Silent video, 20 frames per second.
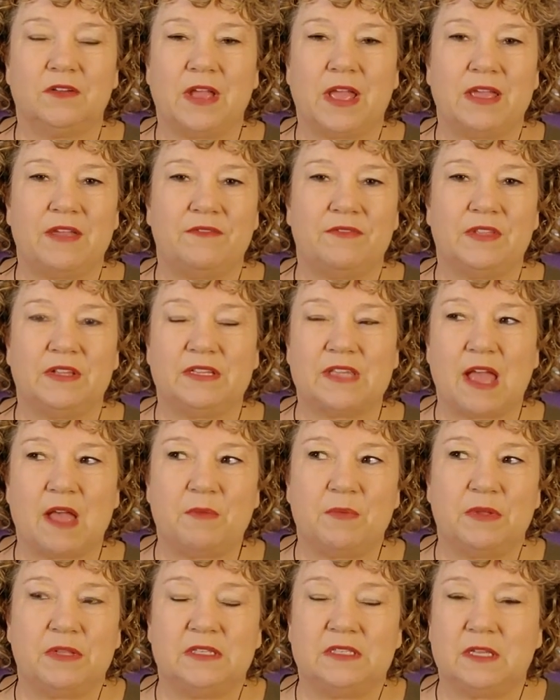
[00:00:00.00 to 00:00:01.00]
okay, if this
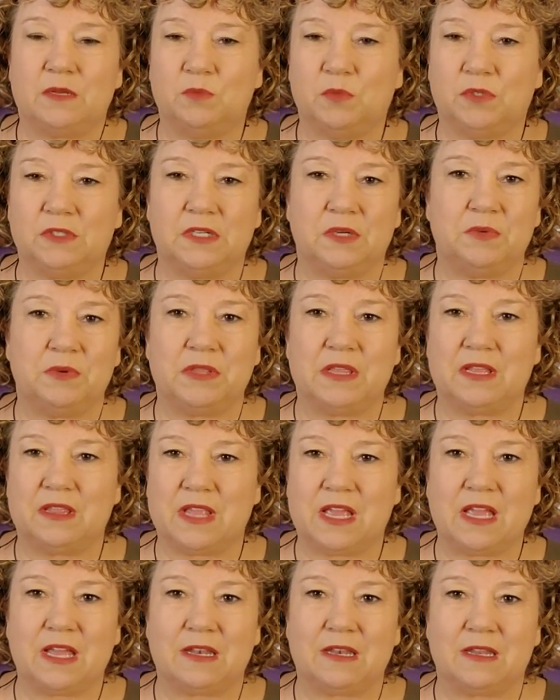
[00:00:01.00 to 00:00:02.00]
happens, then we'll deal with
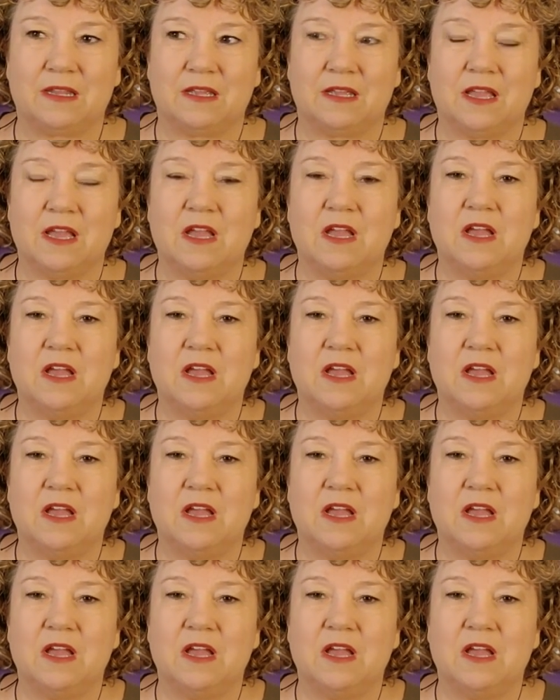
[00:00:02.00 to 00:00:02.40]
it then.